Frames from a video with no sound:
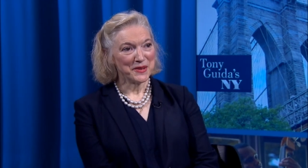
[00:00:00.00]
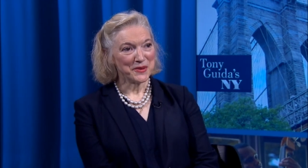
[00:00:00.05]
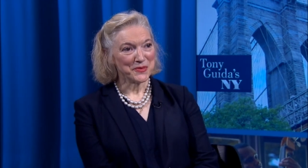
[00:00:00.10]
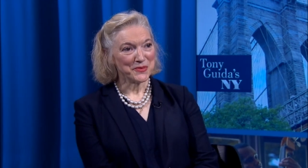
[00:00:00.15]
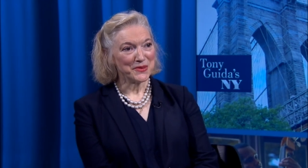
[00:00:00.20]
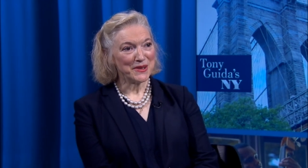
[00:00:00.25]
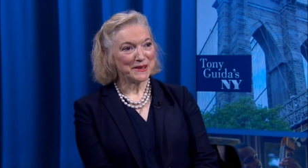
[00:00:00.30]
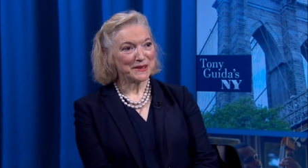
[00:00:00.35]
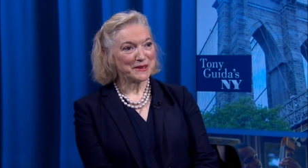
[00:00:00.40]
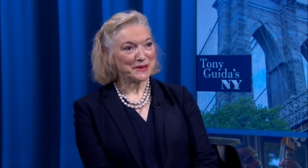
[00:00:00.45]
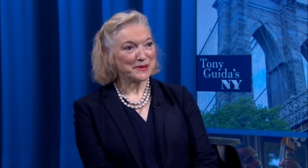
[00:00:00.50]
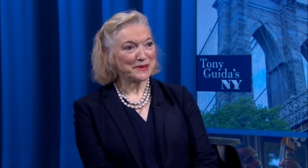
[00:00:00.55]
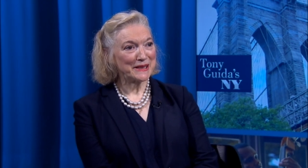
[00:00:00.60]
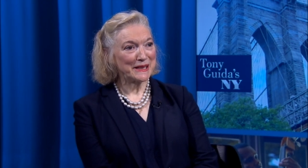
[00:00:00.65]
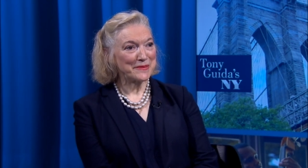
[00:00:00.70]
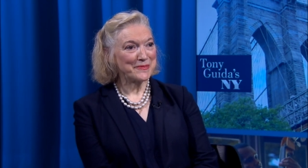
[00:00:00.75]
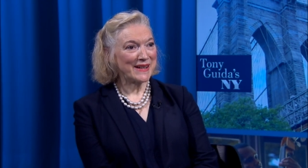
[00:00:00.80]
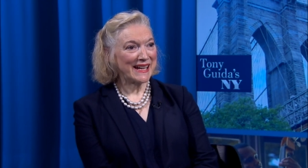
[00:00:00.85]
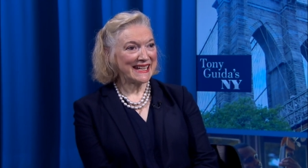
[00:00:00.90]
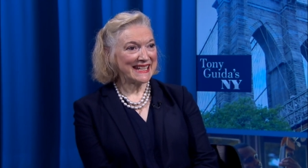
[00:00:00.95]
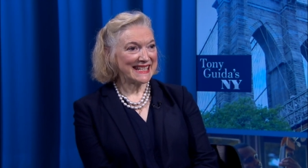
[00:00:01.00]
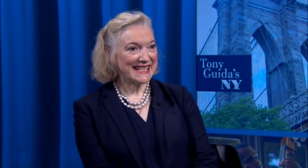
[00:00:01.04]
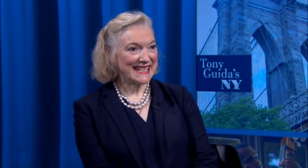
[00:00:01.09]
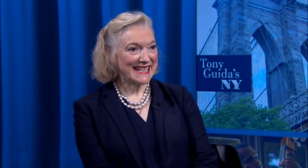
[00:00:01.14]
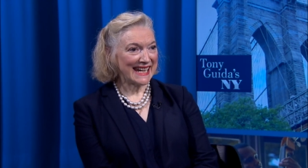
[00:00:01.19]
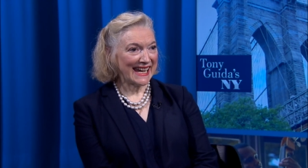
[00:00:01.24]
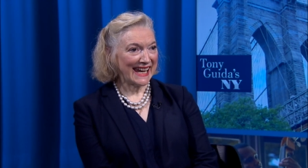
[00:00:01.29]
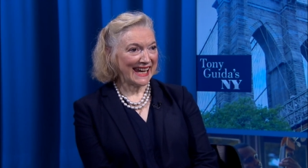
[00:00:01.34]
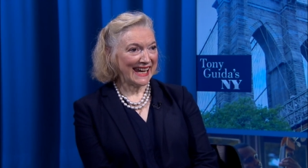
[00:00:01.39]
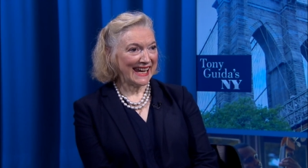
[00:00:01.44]
Well, during my
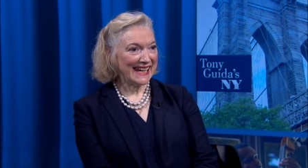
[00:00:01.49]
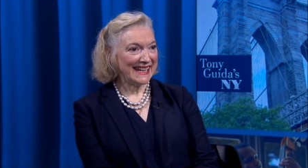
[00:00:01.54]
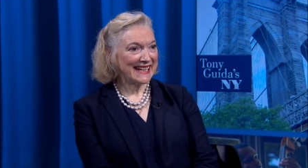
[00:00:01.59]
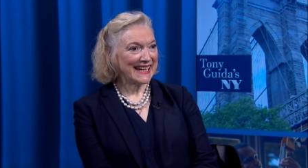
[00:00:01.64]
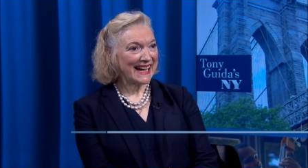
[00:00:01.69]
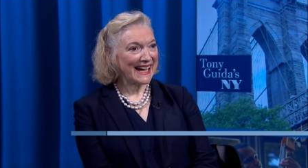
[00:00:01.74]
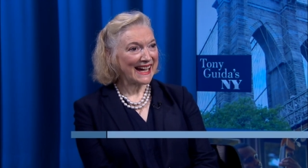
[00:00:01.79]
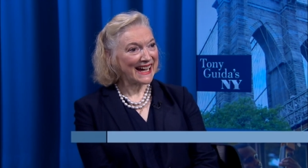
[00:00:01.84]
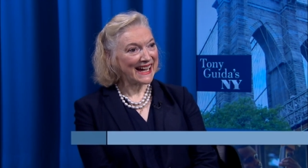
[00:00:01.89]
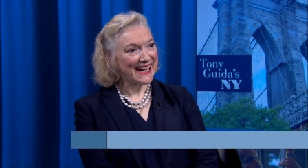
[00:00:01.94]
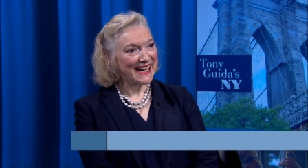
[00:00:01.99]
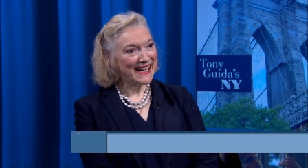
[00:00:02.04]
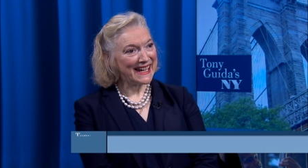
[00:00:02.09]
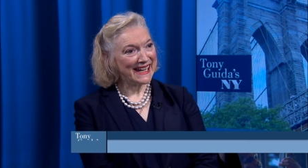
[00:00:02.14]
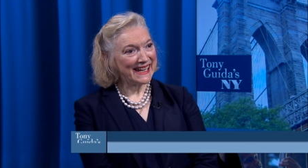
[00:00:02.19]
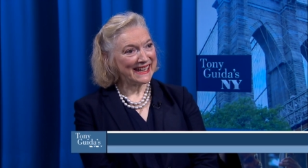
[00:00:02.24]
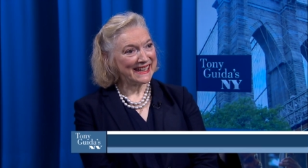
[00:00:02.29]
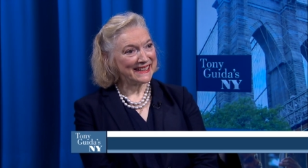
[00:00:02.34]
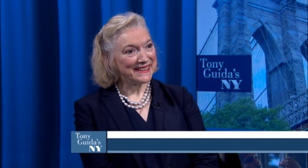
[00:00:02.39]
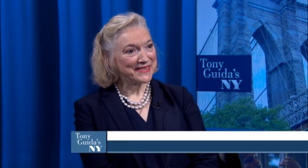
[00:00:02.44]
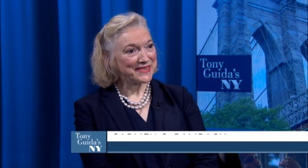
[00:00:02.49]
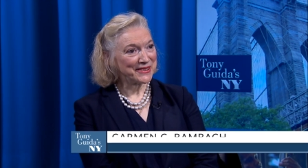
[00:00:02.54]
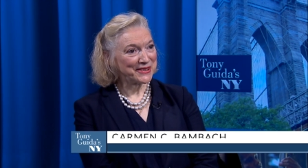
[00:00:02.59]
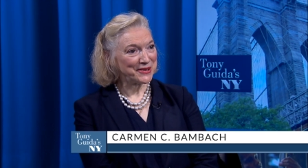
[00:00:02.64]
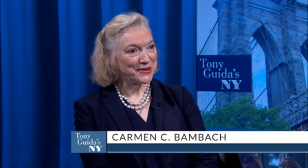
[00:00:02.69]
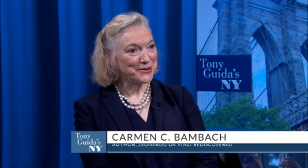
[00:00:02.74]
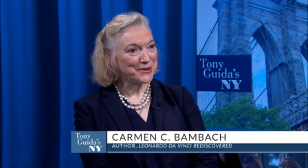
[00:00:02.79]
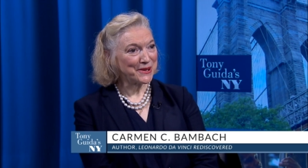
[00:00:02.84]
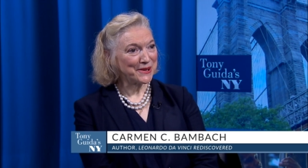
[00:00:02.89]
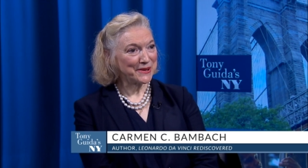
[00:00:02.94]
day, I
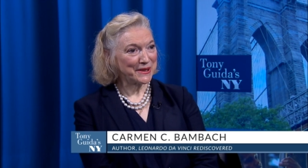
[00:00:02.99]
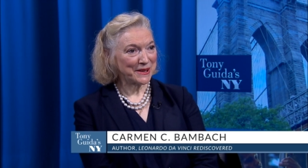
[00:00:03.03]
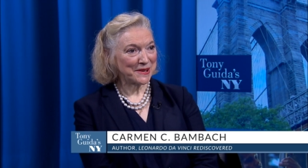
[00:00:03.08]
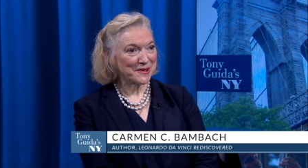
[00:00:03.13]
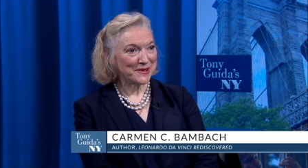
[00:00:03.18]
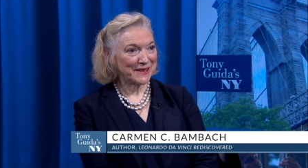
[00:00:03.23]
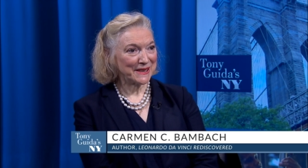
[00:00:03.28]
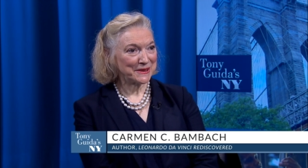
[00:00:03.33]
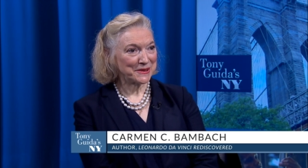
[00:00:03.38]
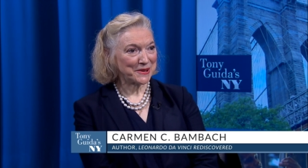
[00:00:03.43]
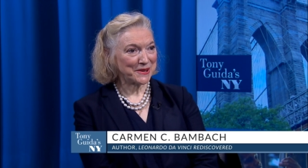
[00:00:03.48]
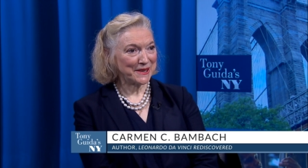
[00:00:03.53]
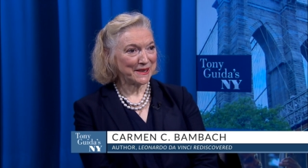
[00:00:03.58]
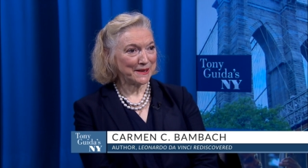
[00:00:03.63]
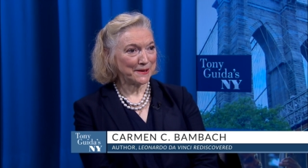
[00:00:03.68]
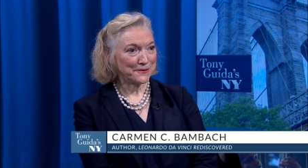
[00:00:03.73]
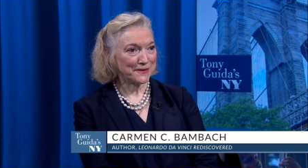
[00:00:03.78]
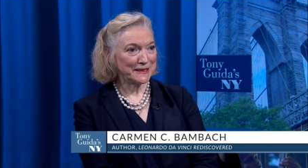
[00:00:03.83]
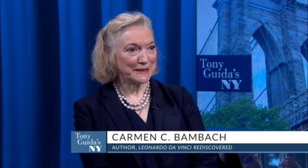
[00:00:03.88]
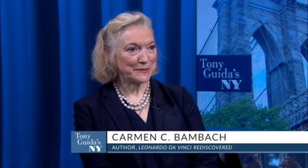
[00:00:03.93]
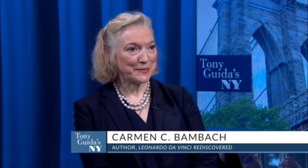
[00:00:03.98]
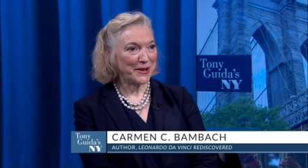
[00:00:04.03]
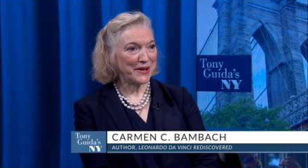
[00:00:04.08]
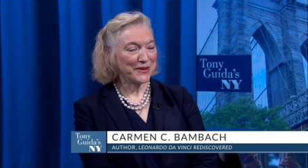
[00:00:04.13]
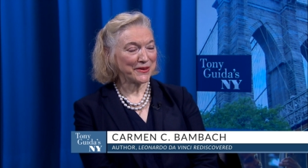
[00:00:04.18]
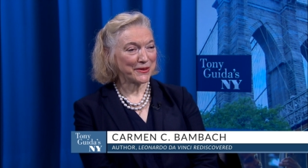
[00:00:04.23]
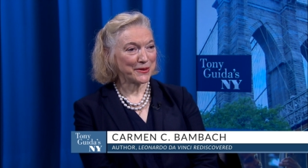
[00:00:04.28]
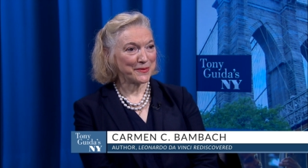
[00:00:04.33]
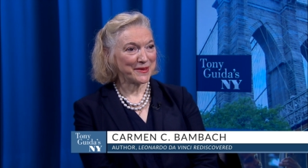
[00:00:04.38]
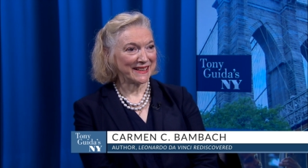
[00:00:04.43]
do all the curatorial
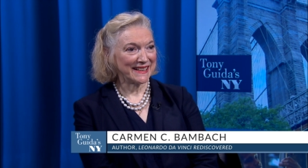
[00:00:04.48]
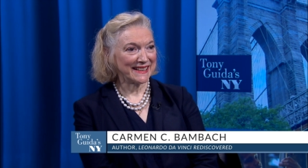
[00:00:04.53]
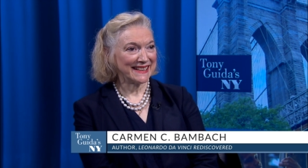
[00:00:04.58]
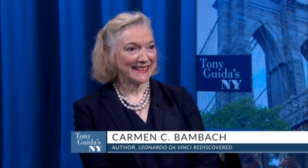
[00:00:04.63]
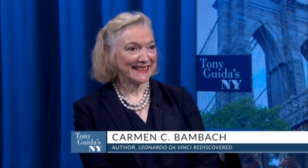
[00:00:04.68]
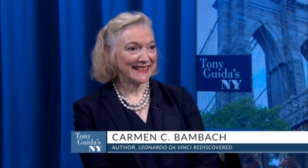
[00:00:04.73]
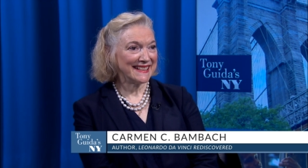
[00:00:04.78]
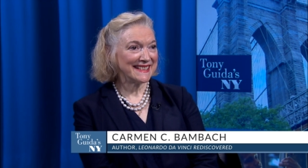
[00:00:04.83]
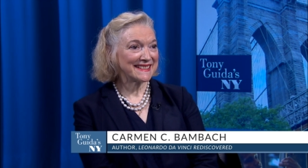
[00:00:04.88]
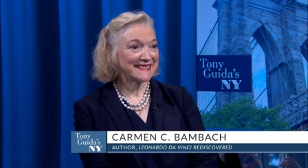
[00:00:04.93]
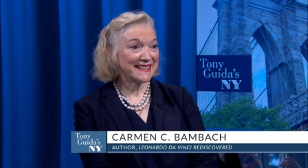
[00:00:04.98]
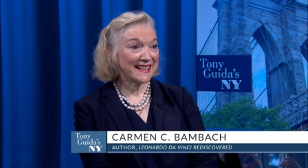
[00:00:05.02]
responsibilities.